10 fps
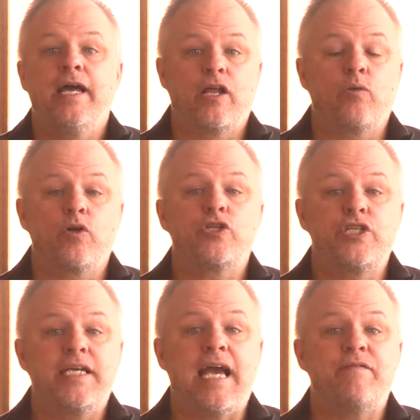In other words,
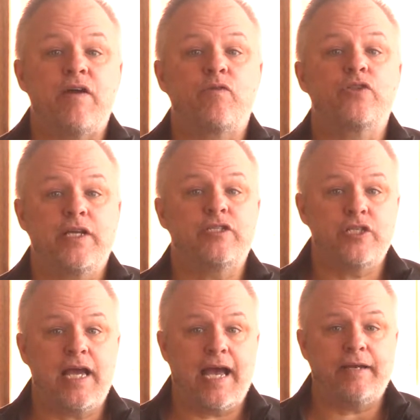she gave everything
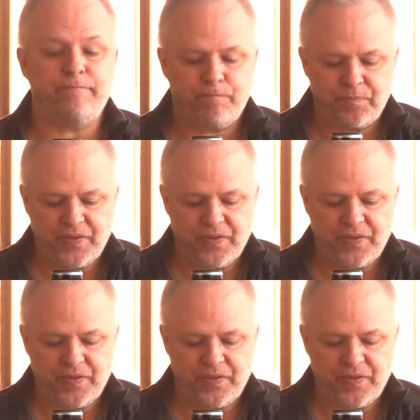she had.